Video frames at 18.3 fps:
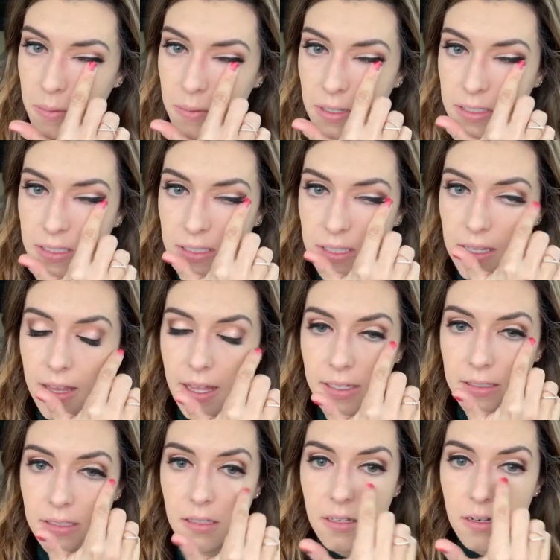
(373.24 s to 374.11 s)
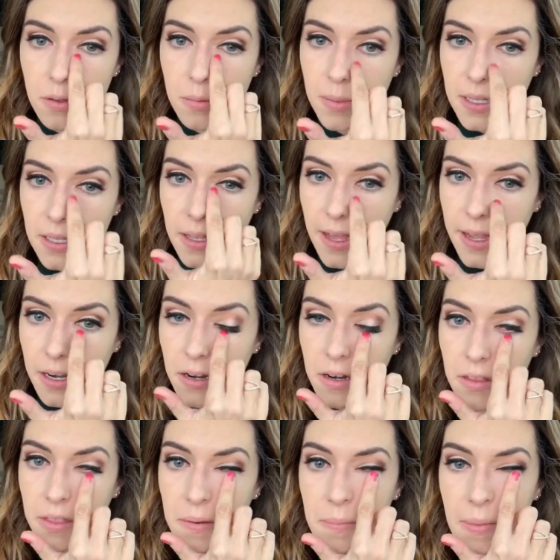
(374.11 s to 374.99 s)
But see, that's a little bit
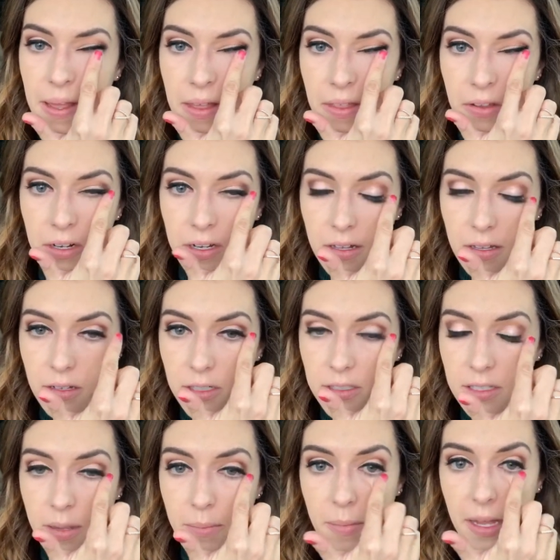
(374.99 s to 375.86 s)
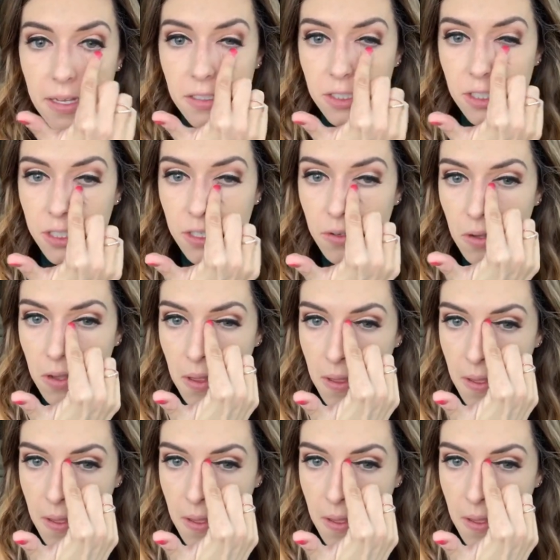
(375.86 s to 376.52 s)
lighter than my other colors I'm matched to,